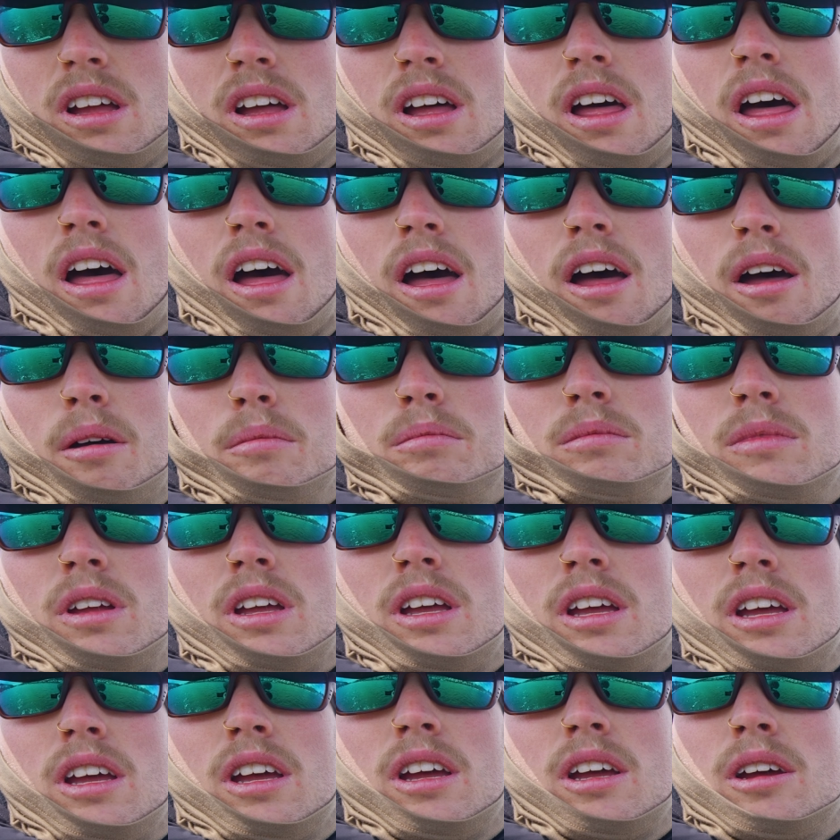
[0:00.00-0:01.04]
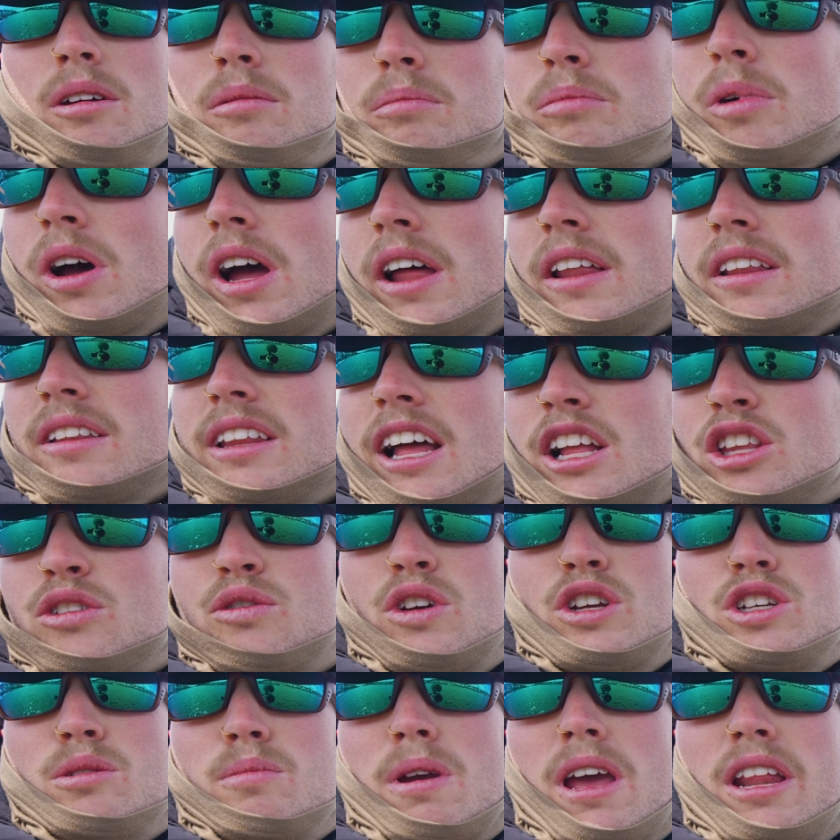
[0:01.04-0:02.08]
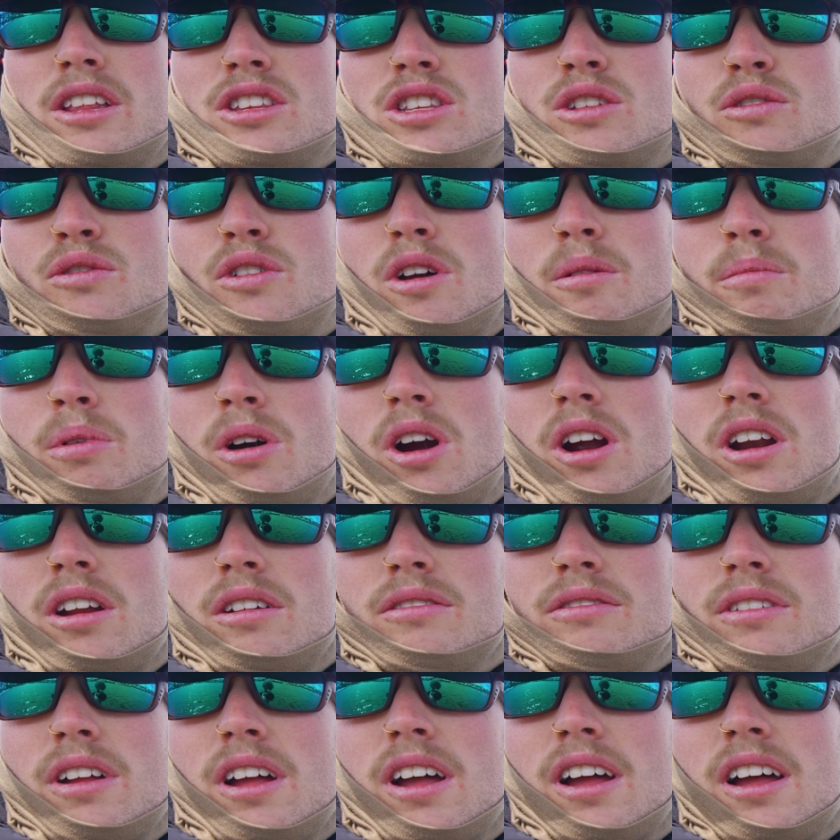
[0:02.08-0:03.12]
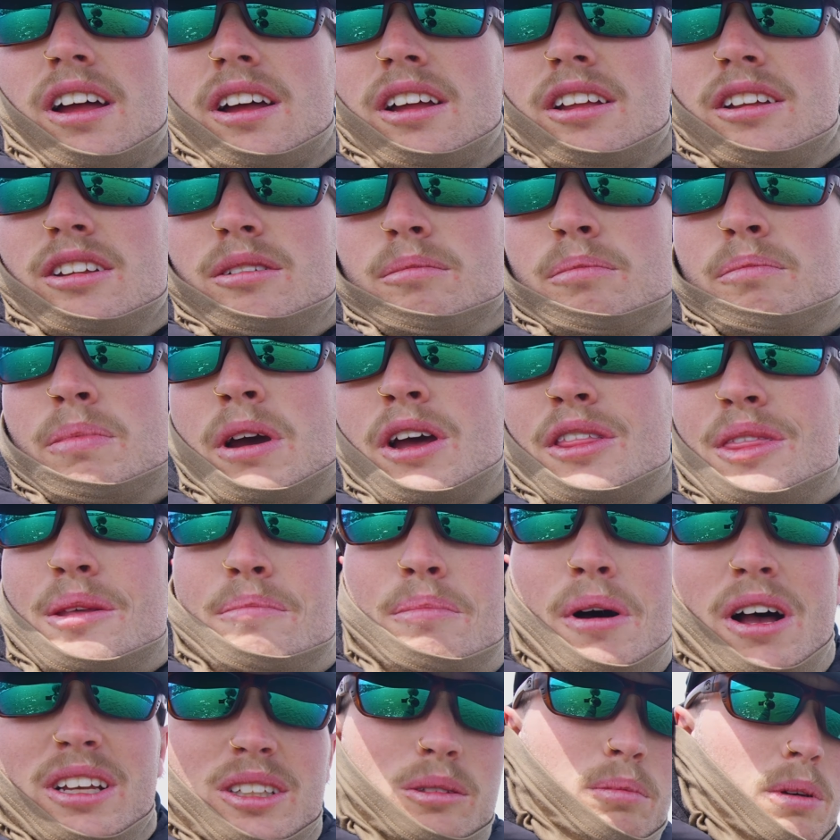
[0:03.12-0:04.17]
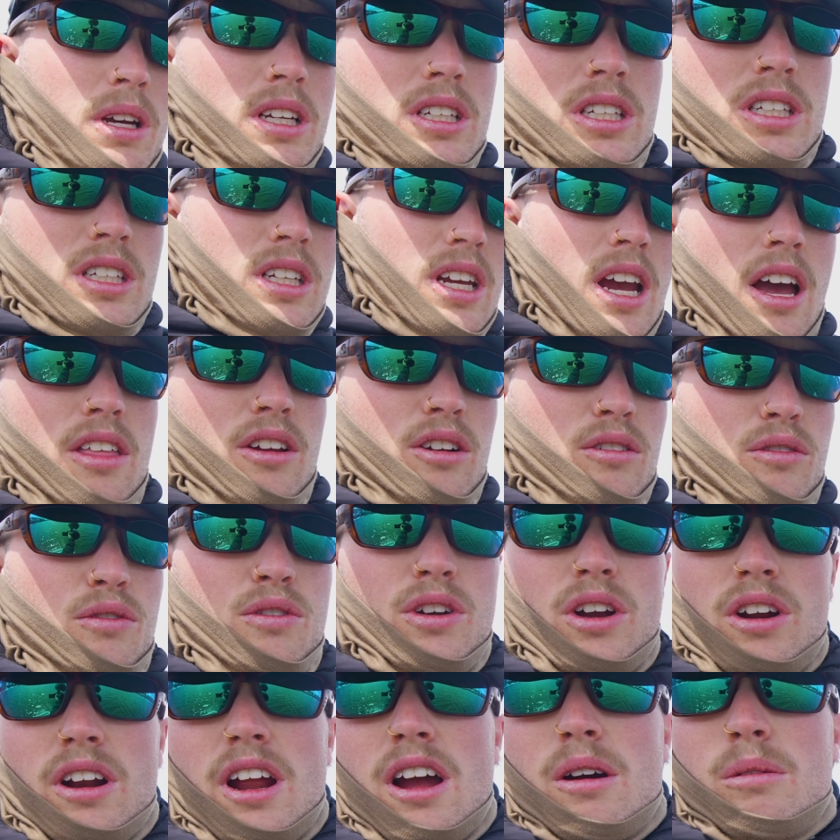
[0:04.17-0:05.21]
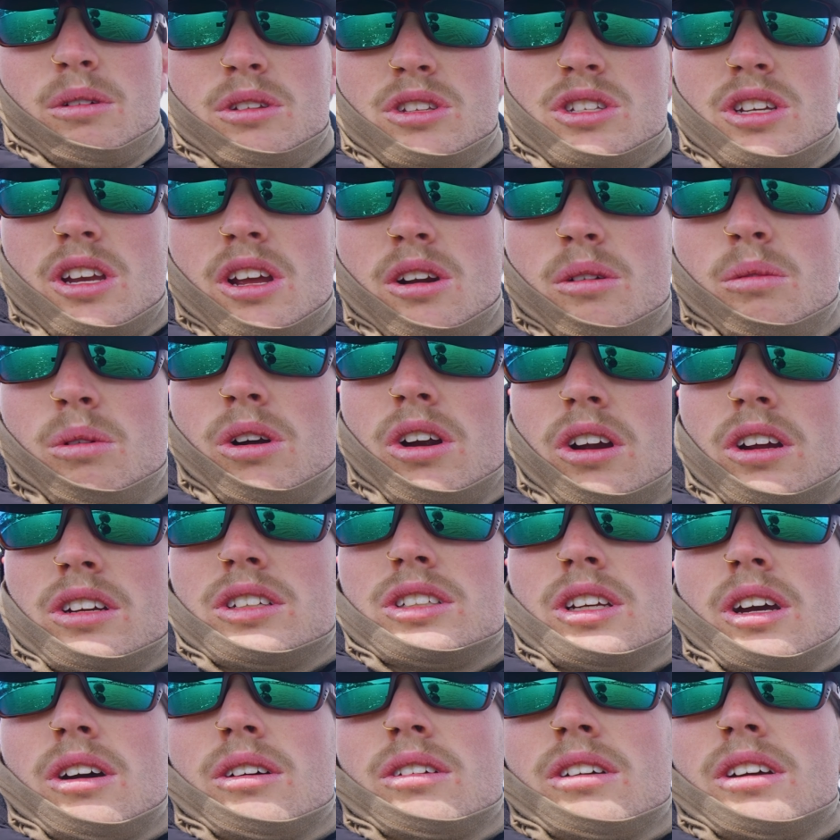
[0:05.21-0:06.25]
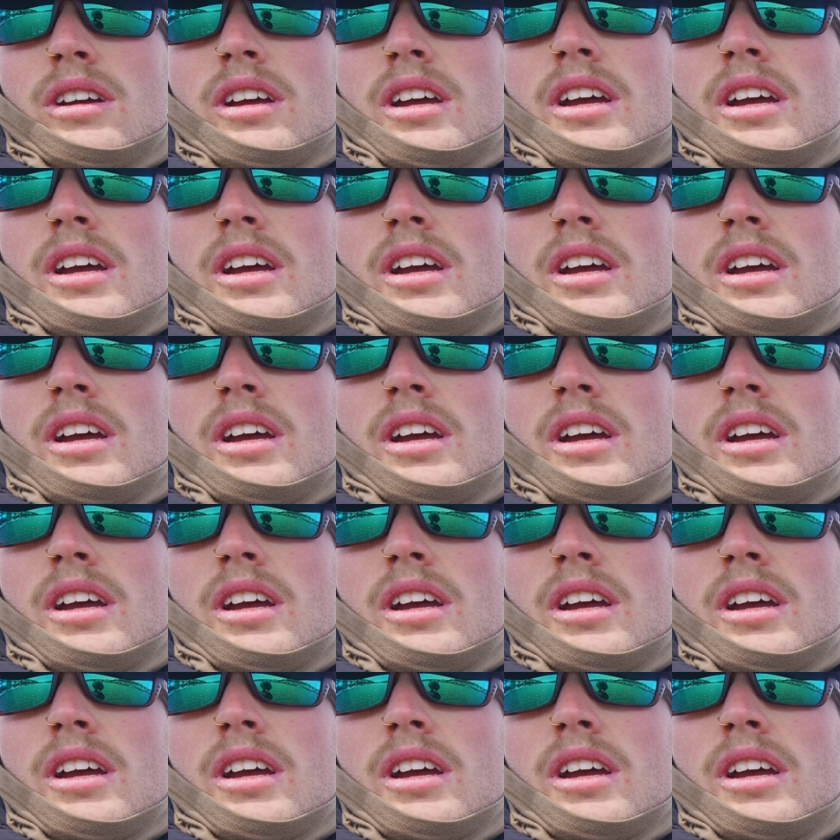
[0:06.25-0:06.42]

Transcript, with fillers: Um, but that's fishing, man. It's the fun part of uh, putting the puzzle pieces together and figuring out what's gonna work. So.